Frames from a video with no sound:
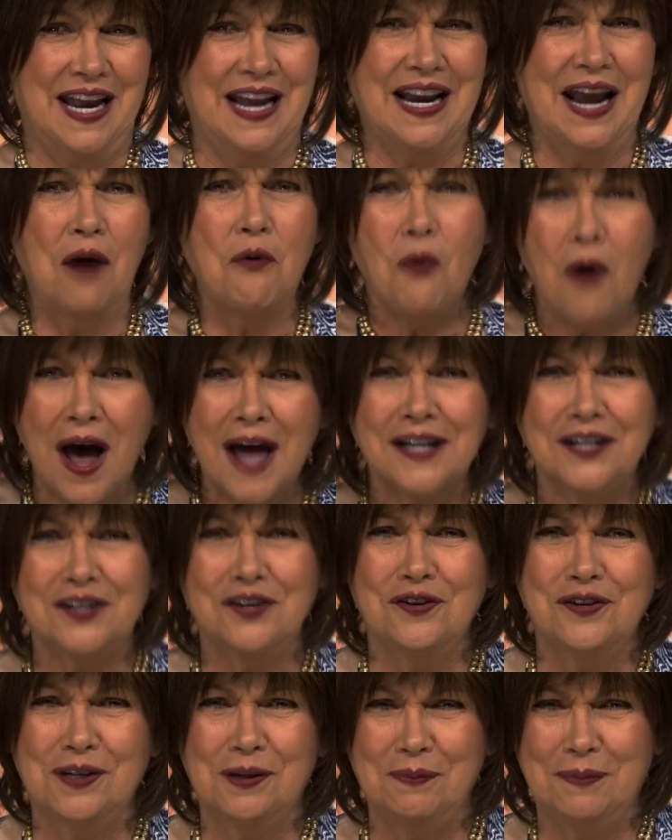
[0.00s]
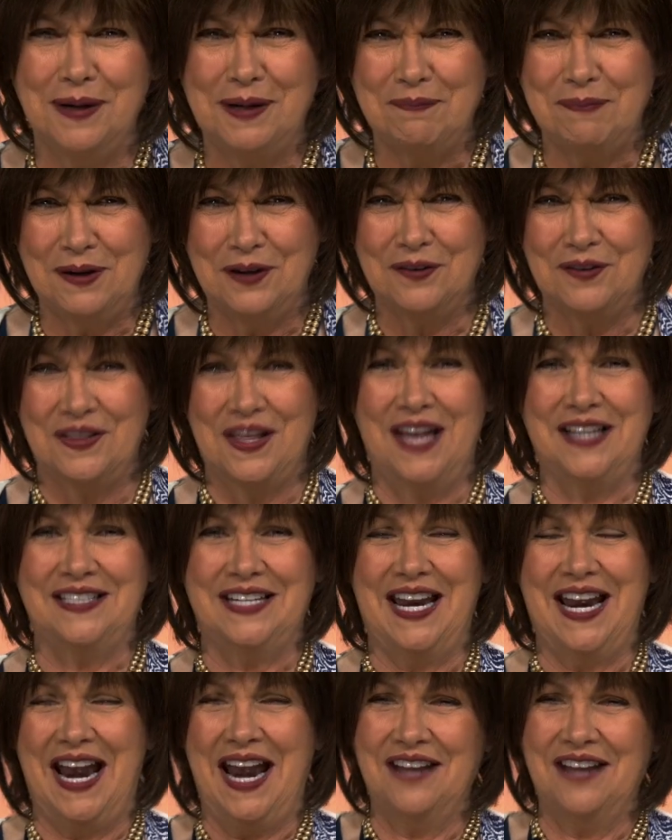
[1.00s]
And I wanted her to be bitter that day.